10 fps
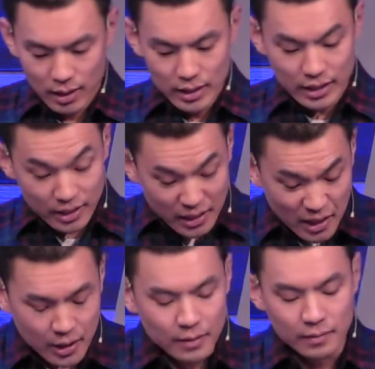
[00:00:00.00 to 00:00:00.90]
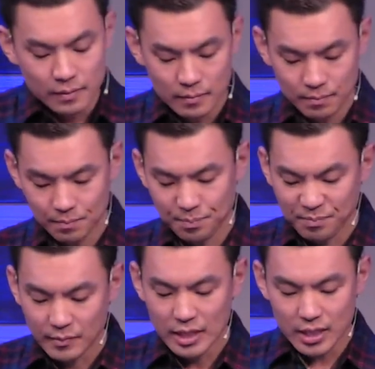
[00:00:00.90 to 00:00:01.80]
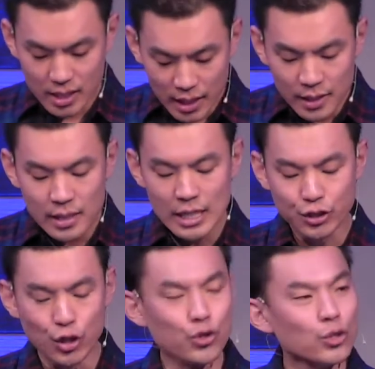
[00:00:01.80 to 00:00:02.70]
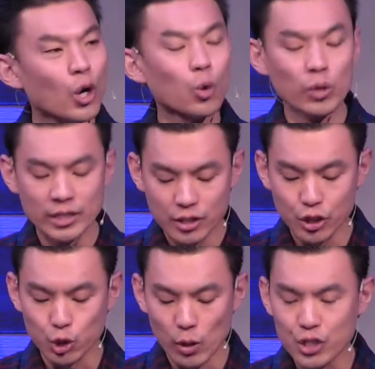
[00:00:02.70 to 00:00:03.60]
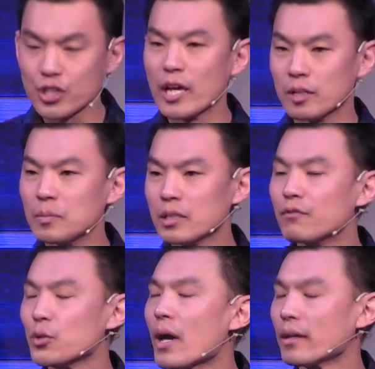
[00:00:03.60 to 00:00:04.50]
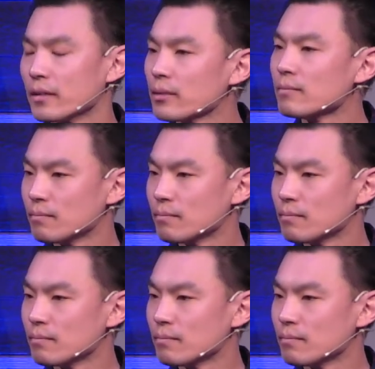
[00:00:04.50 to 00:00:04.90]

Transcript: Sin is the no-win situation enemy of humanity.